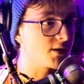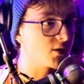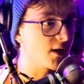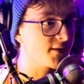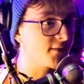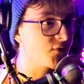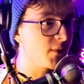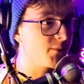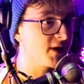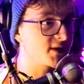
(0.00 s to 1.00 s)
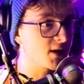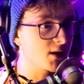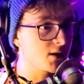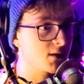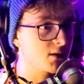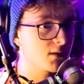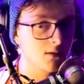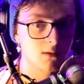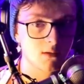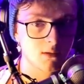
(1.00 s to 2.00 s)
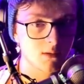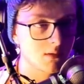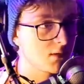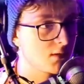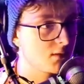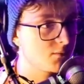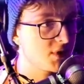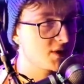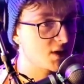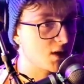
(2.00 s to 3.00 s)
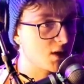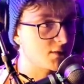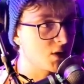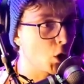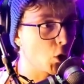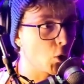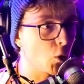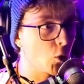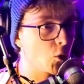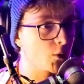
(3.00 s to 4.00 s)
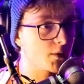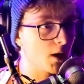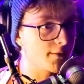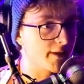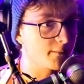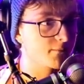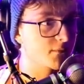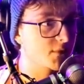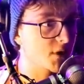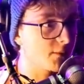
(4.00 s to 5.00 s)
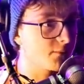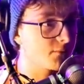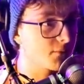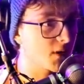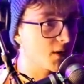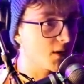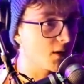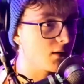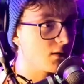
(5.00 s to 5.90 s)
You got anything for me, pizza? Pizza? No. Nothing. Okay. Uh...